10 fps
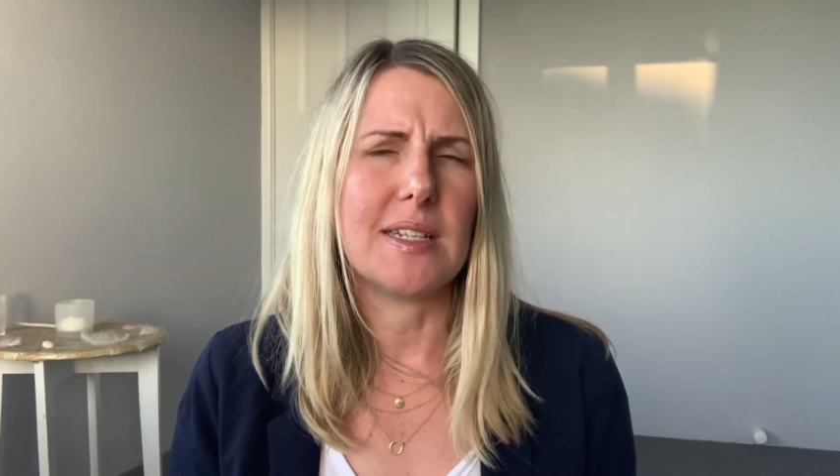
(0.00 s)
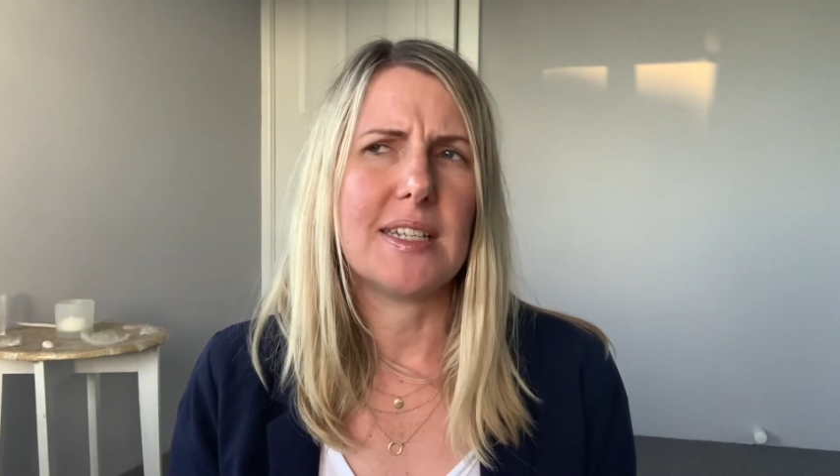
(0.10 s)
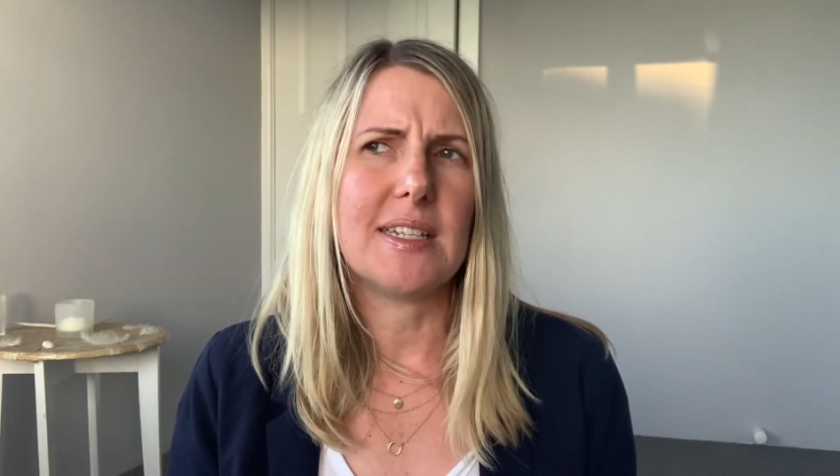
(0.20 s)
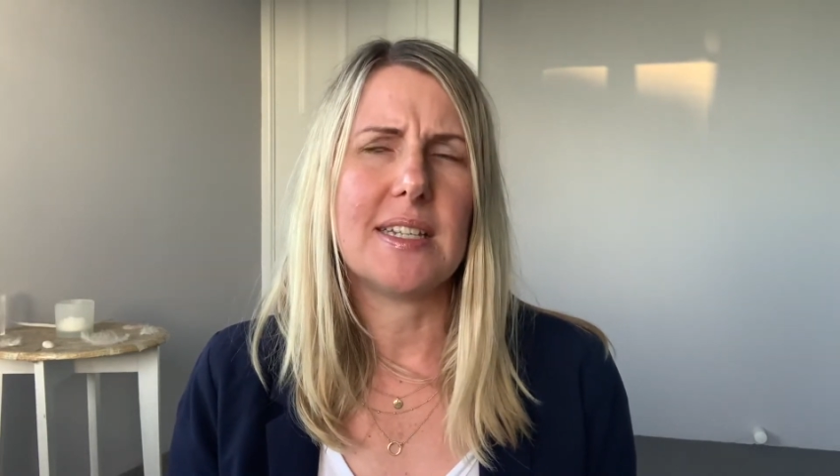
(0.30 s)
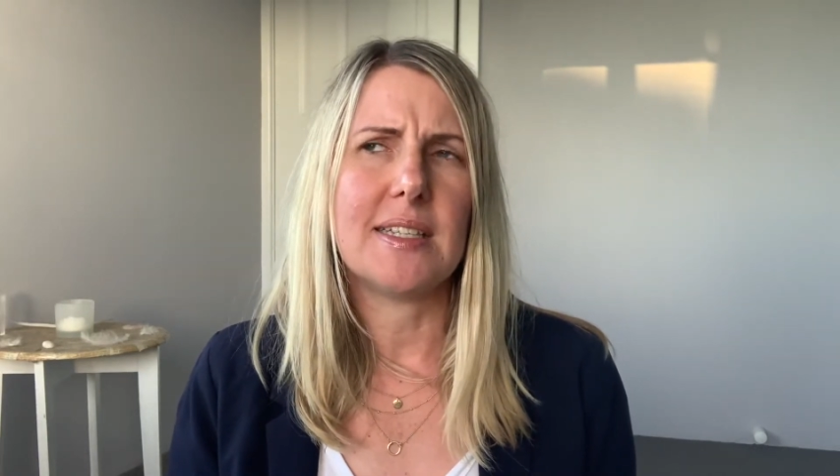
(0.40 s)

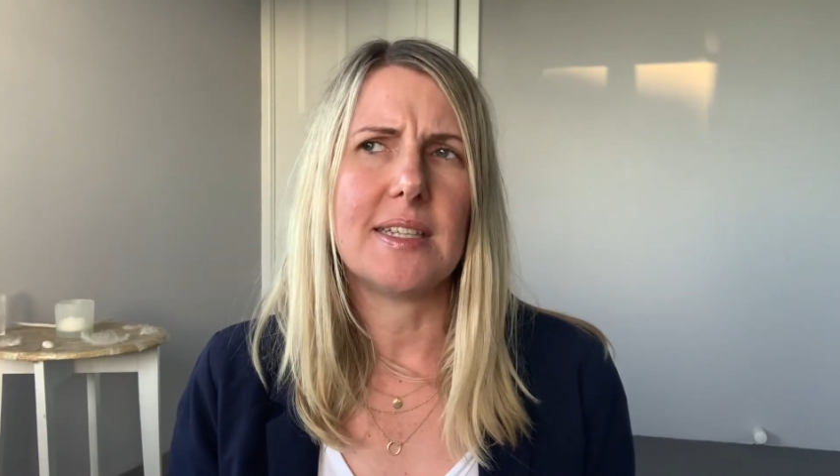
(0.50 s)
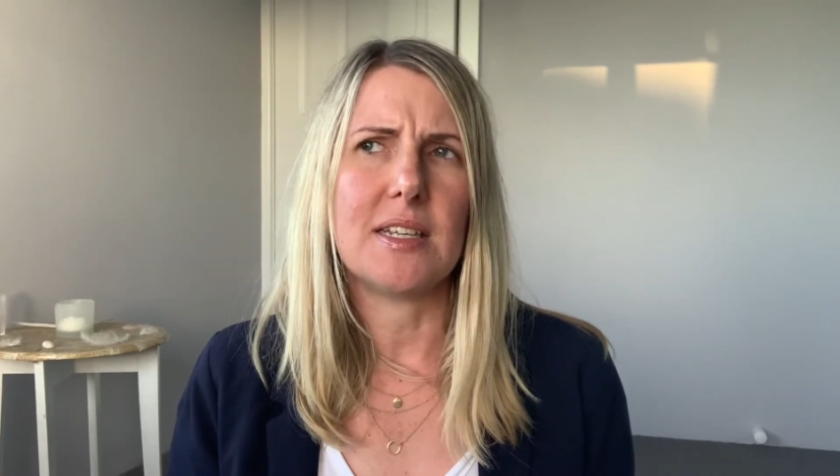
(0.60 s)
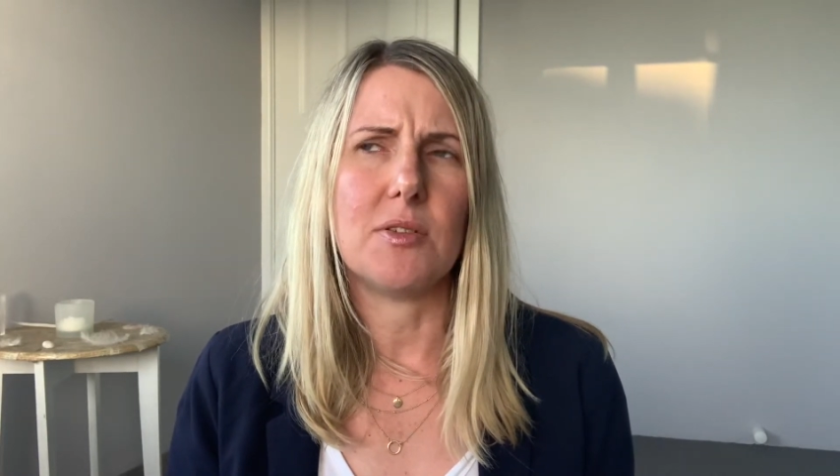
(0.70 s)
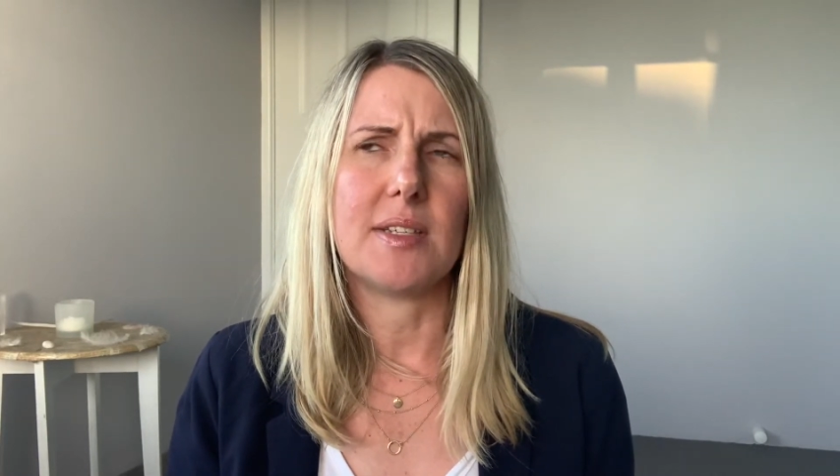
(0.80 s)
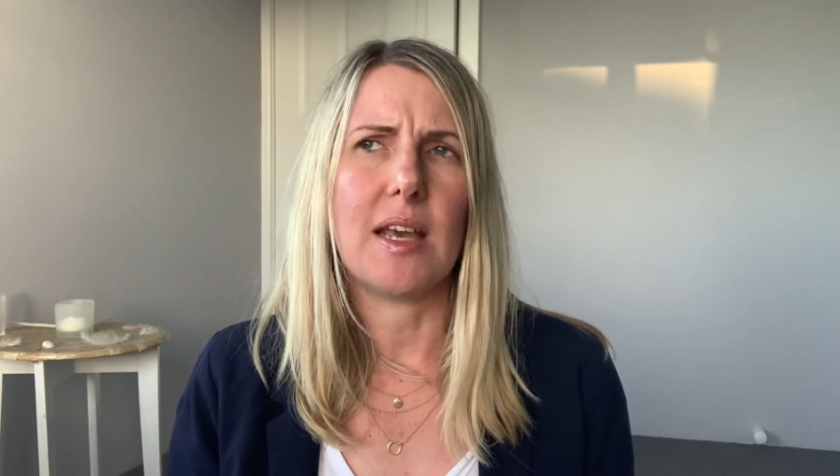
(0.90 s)
Distancing
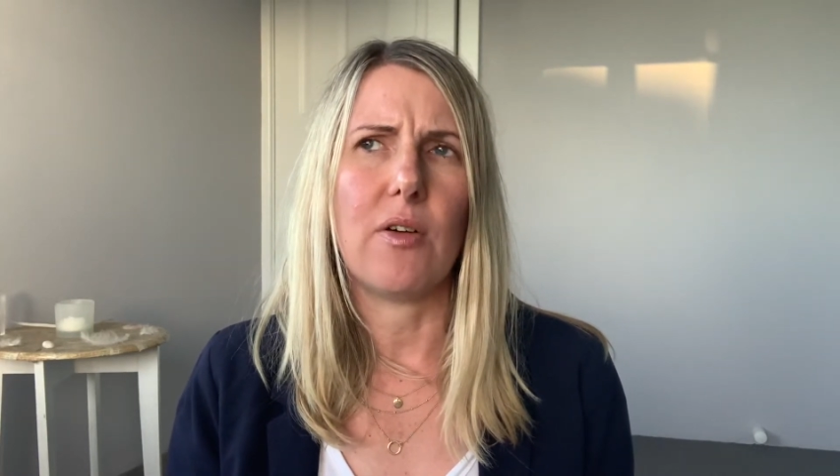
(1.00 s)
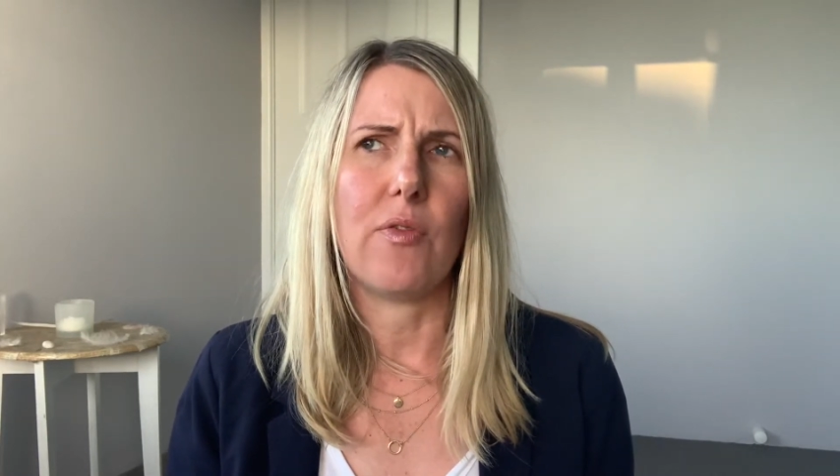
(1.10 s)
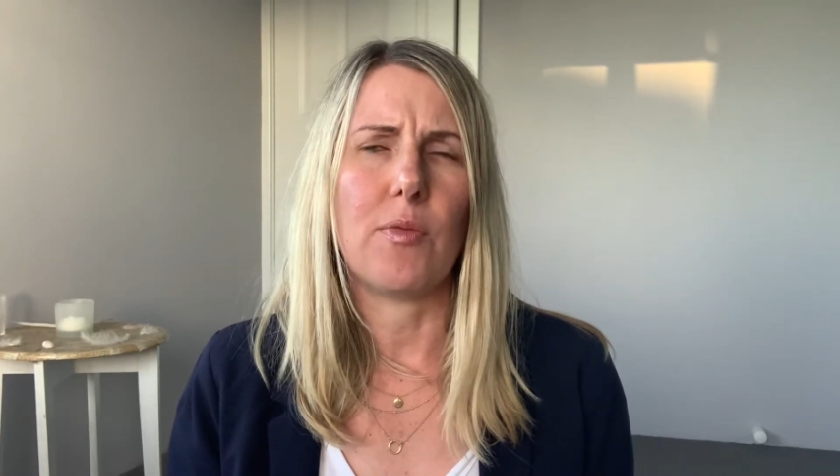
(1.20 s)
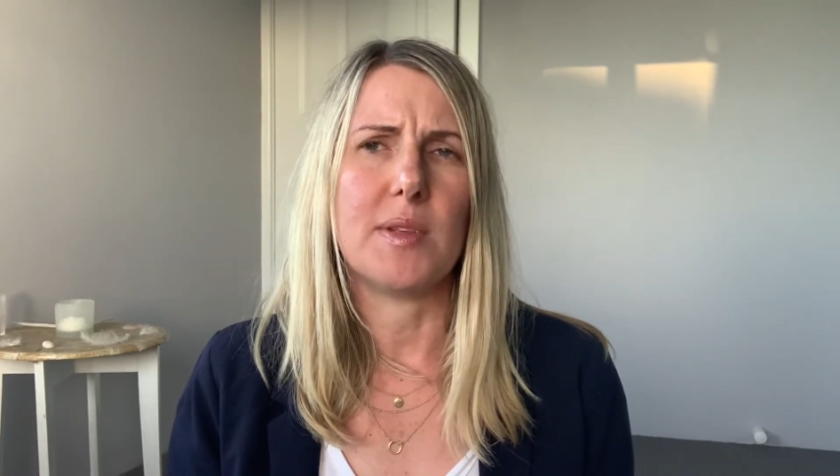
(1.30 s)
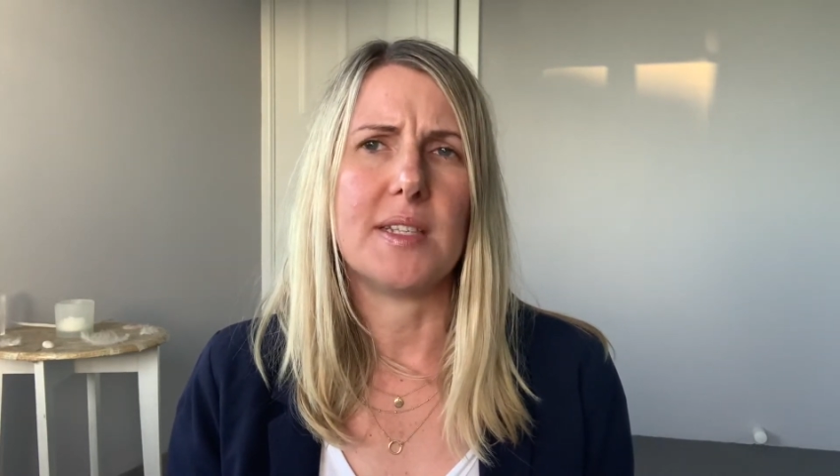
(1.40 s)
yourself
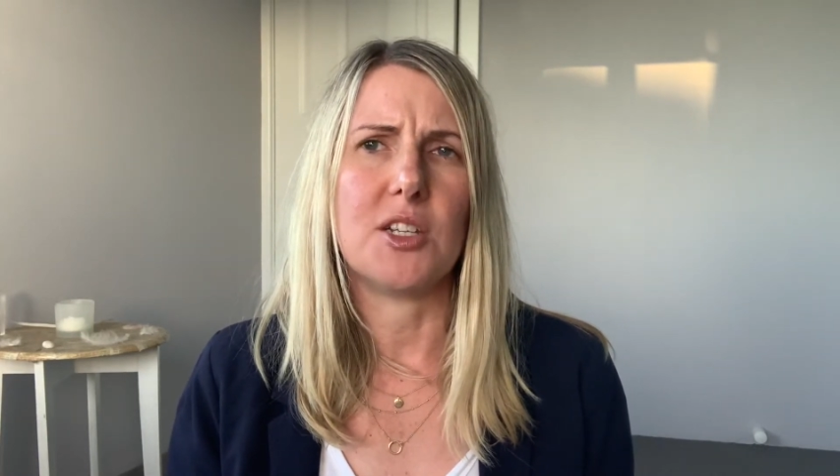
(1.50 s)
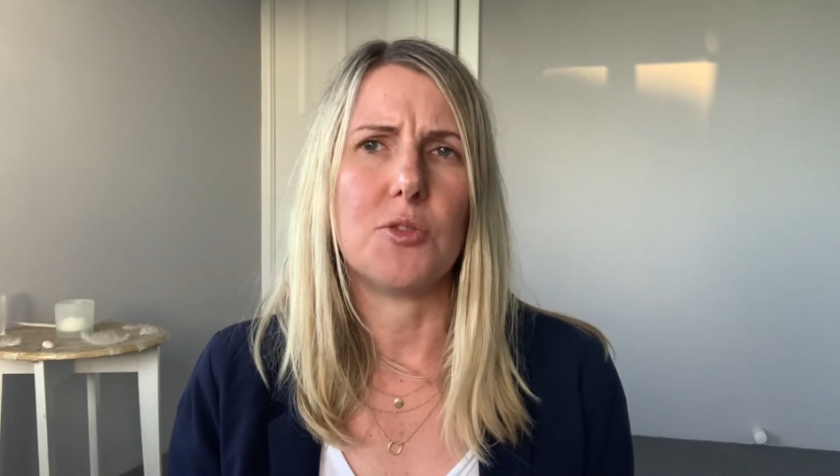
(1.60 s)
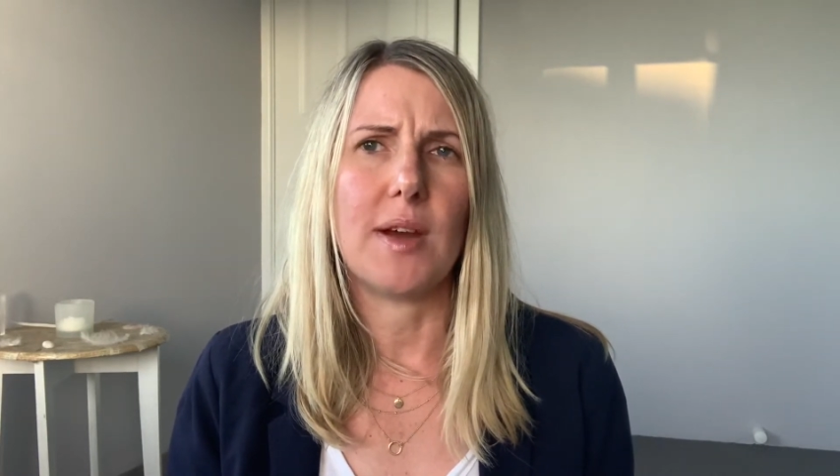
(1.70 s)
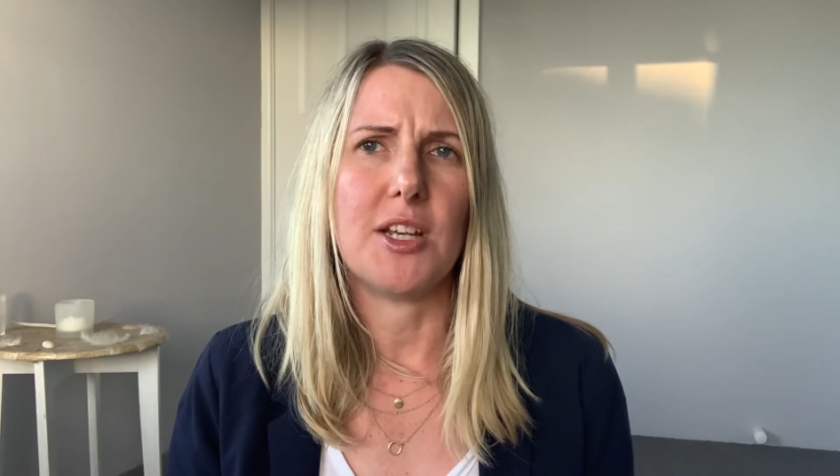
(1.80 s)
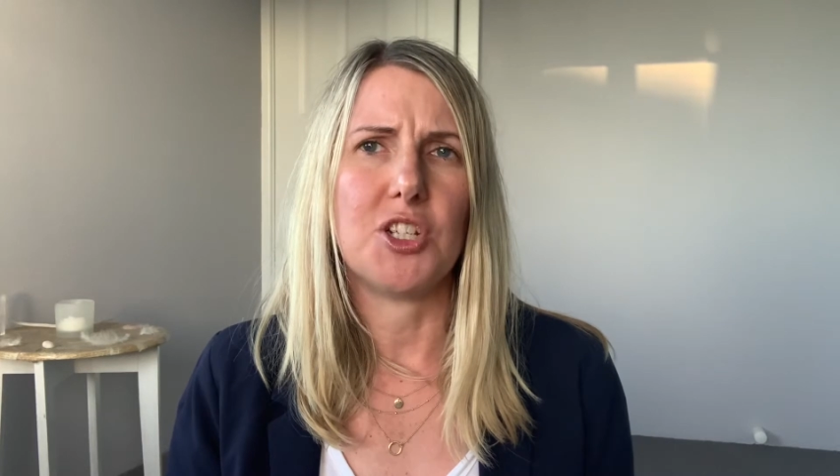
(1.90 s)
from a
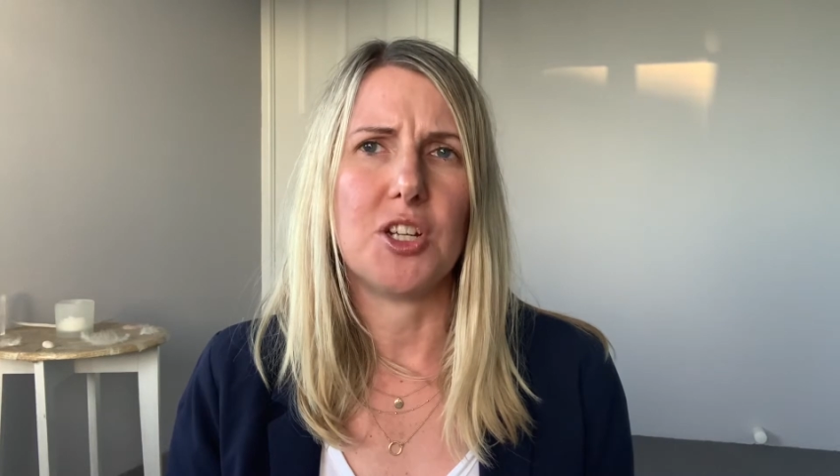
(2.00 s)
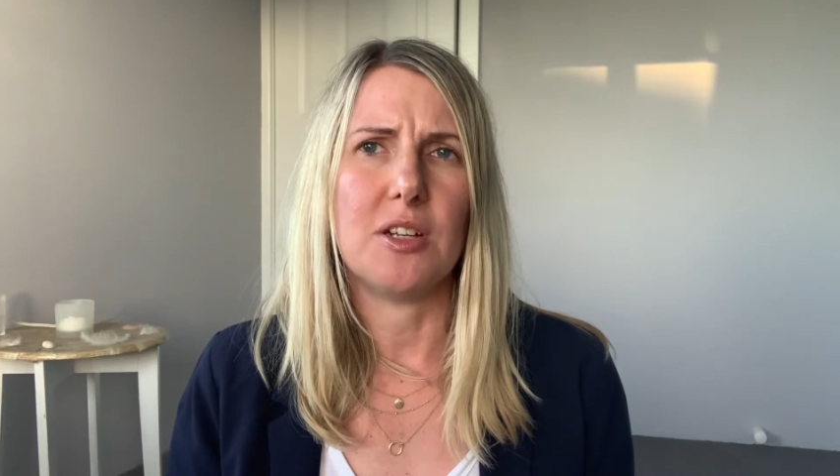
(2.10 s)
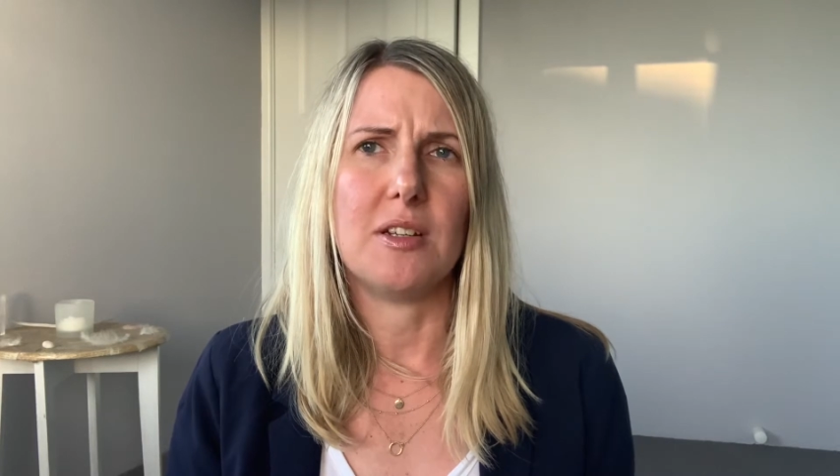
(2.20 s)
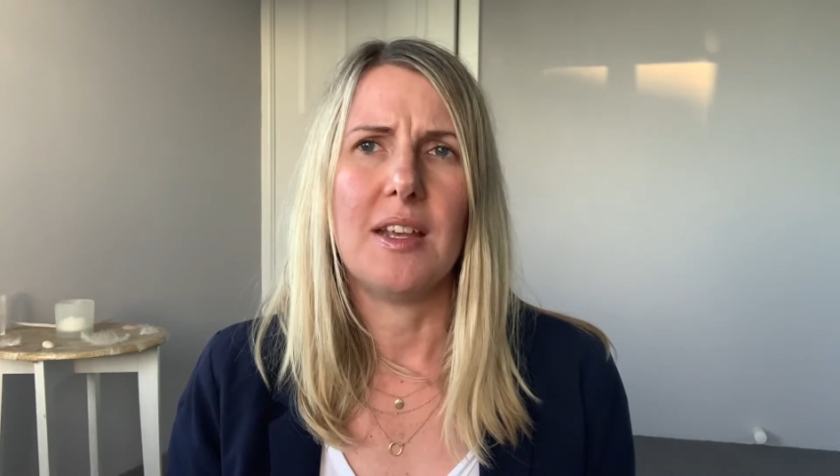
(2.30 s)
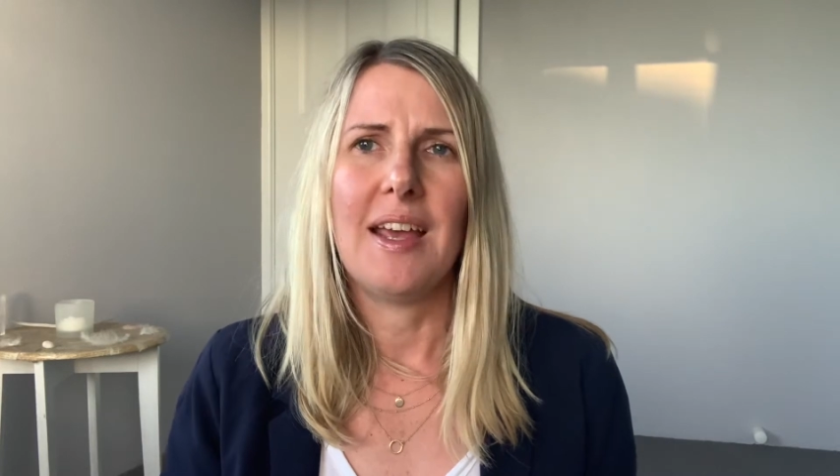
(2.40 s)
situation.